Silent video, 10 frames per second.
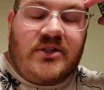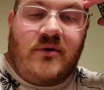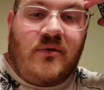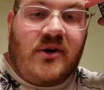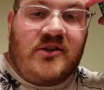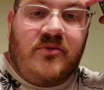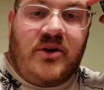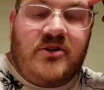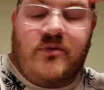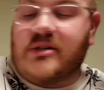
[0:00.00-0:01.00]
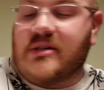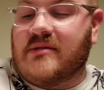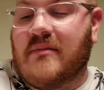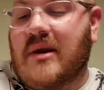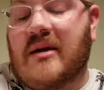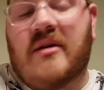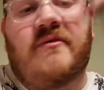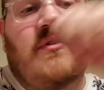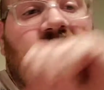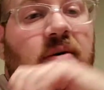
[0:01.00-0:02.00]
He still works a bunch, which is
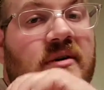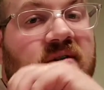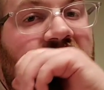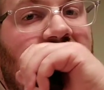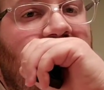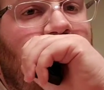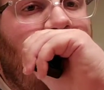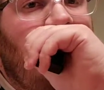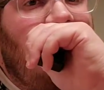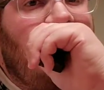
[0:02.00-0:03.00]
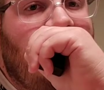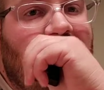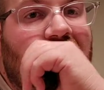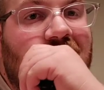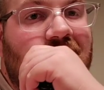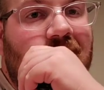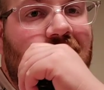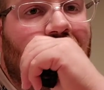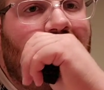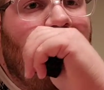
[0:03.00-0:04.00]
not good for someone his age, but that's just
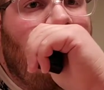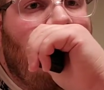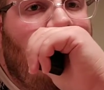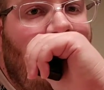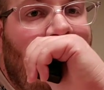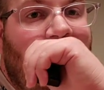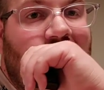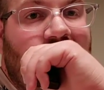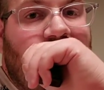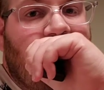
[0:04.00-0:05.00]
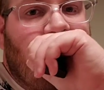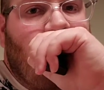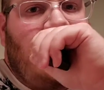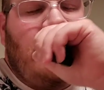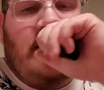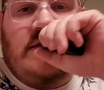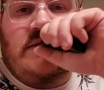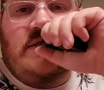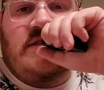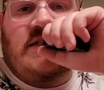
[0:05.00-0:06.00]
the way. It's just the way he
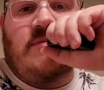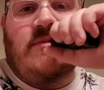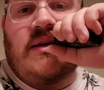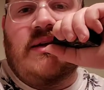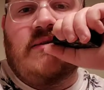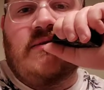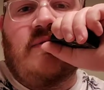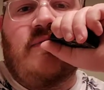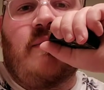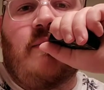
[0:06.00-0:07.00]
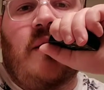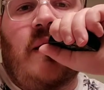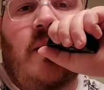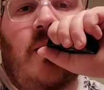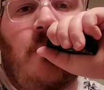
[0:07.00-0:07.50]
is. Just like me, he doesn't give up.